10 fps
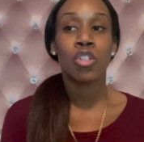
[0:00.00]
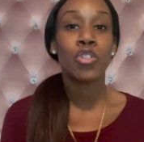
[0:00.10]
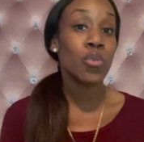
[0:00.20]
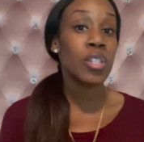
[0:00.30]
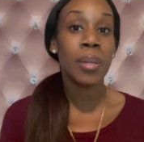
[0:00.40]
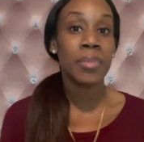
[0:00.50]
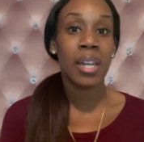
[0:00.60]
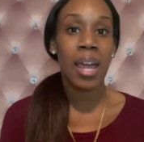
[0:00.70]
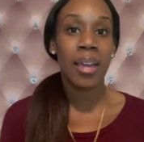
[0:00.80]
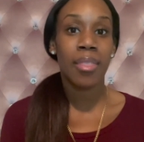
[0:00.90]
do
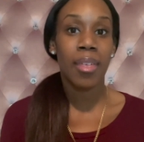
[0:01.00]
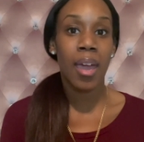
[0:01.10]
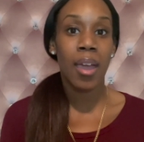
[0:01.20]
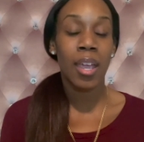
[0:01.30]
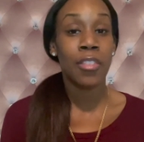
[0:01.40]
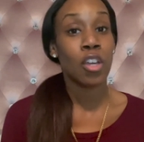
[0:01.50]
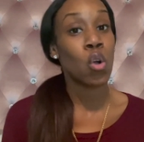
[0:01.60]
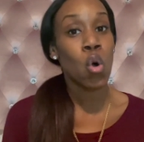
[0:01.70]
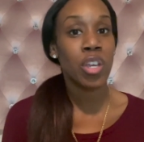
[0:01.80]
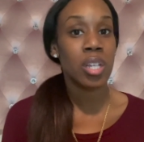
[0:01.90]
something like that and then
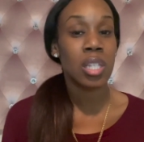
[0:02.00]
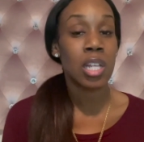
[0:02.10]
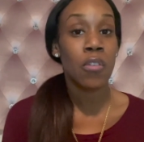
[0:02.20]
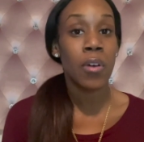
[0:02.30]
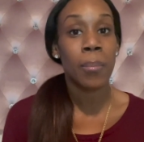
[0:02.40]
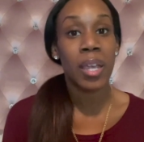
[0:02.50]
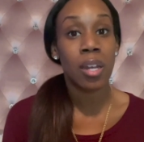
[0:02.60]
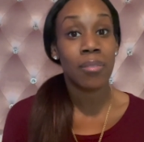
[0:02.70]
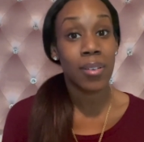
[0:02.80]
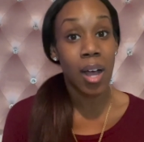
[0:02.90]
call yourself a
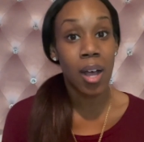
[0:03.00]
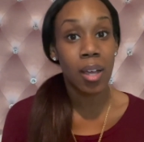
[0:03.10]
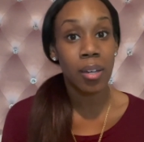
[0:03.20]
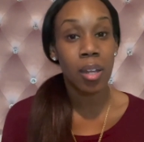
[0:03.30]
man of God.